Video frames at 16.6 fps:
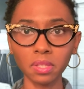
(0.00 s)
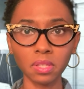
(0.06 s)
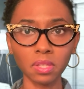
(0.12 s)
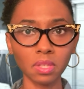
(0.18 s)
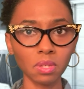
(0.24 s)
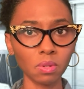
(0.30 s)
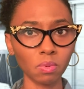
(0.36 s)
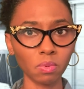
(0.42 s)

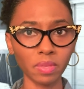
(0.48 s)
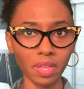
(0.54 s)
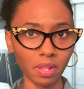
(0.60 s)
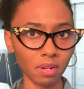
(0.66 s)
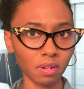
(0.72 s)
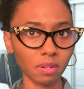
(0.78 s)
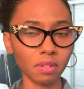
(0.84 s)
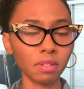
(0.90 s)
you
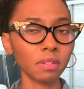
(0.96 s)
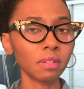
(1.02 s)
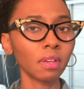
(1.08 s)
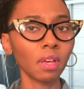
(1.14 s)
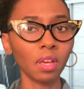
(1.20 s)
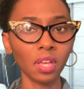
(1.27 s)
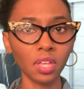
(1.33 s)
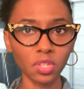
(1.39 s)
that
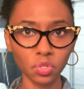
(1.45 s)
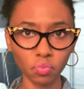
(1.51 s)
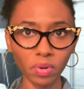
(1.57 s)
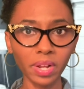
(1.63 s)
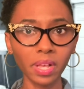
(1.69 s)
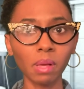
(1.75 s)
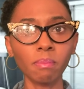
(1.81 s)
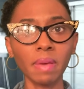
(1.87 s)
is
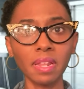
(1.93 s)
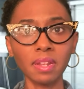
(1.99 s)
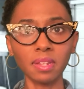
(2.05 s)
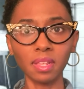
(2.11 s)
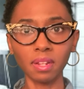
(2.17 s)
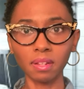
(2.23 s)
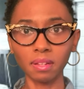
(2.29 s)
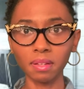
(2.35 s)

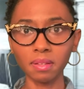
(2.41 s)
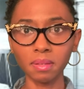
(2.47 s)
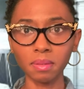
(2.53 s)
recommended